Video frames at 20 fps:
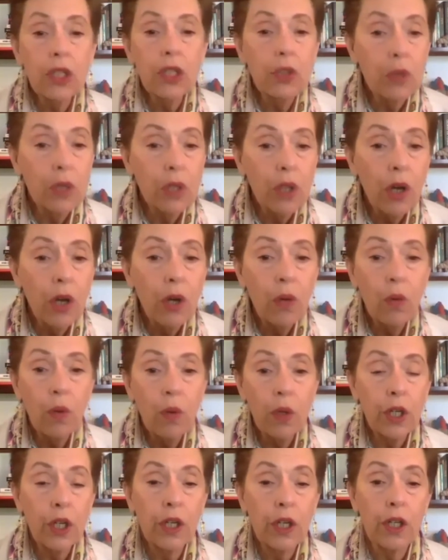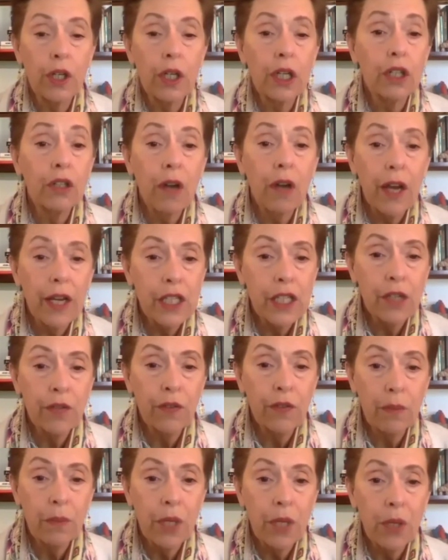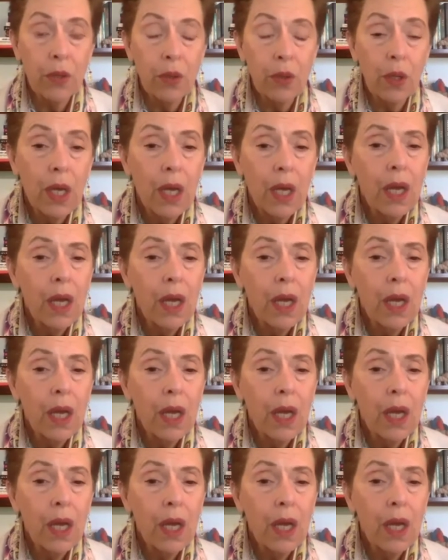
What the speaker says: to a coworker across from you,